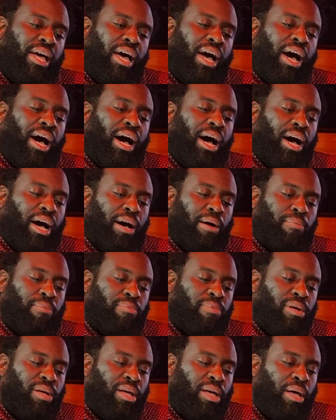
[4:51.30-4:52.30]

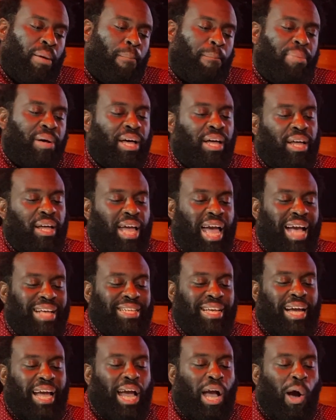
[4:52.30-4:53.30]
But as
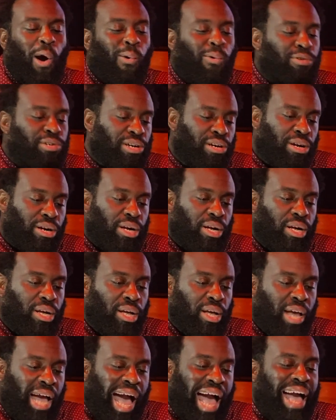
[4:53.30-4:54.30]
I got older,
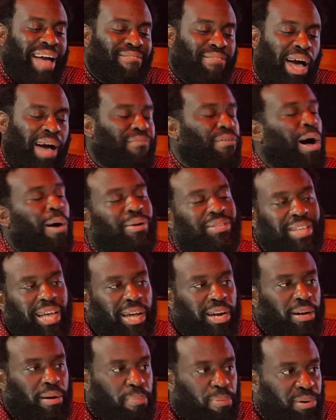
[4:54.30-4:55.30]
I've always had
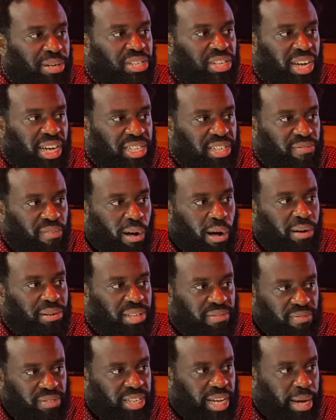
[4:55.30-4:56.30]
an appreciation of all
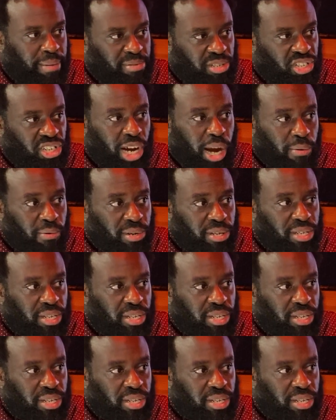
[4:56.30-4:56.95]
different types of genres.